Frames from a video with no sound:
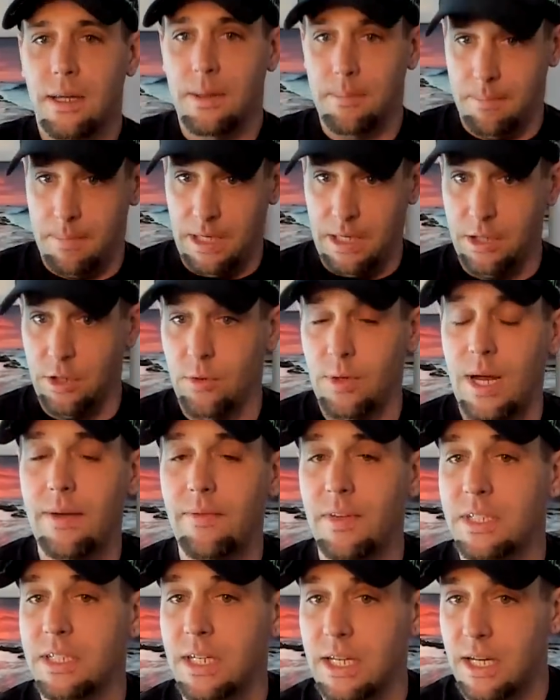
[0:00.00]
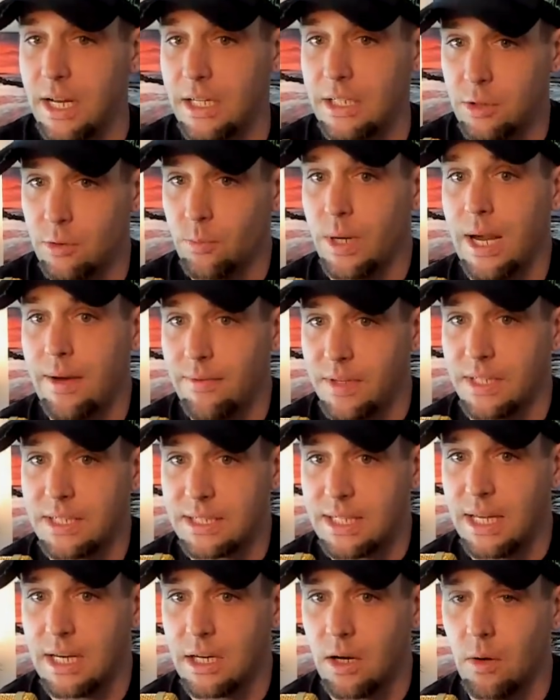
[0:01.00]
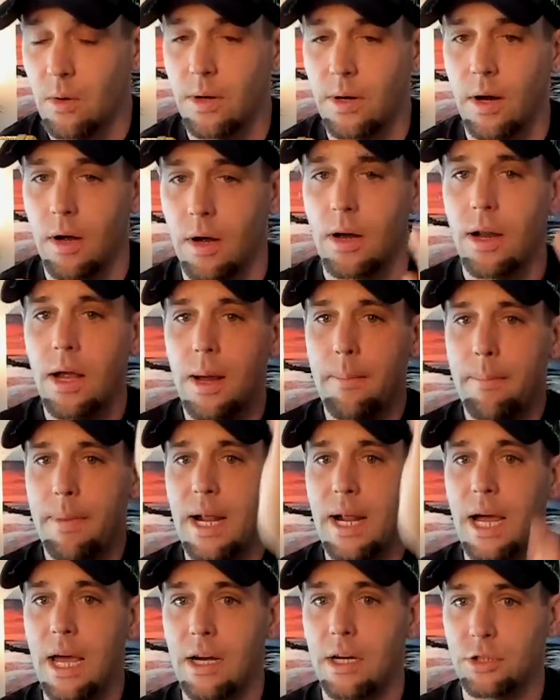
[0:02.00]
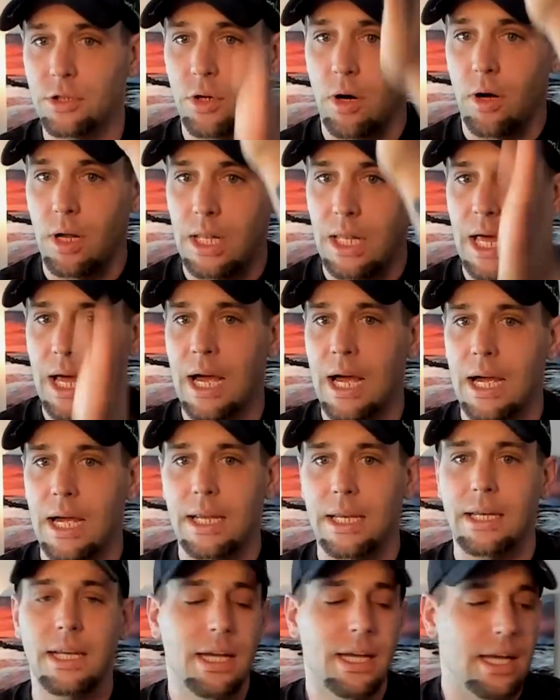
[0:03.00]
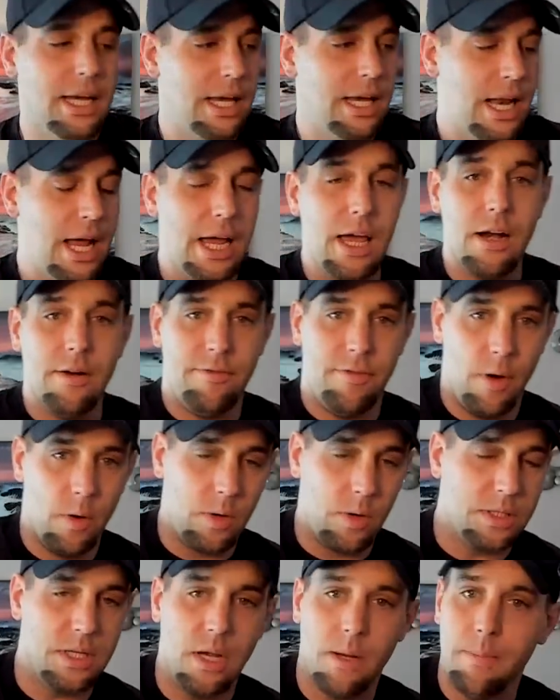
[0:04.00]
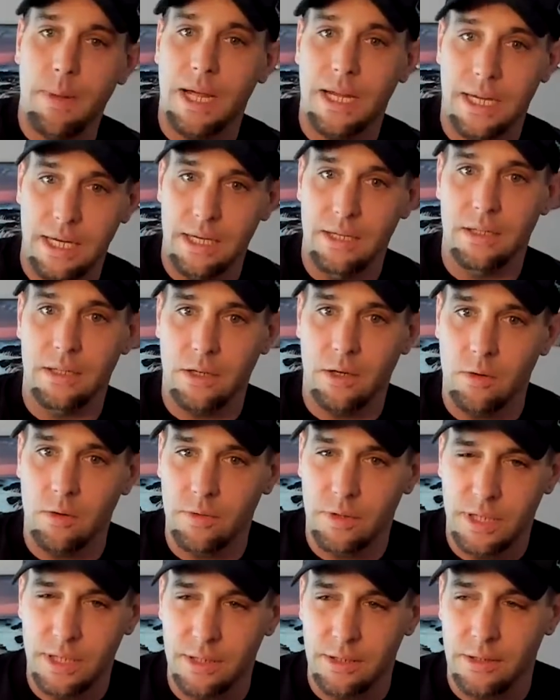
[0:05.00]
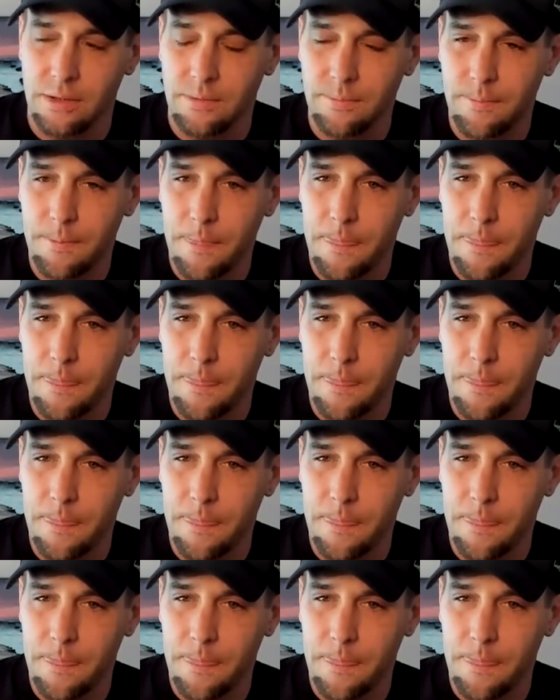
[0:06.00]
Me and you have this connection, we have this thing going on, but I got to draw a line, and I got to focus on my healing over here.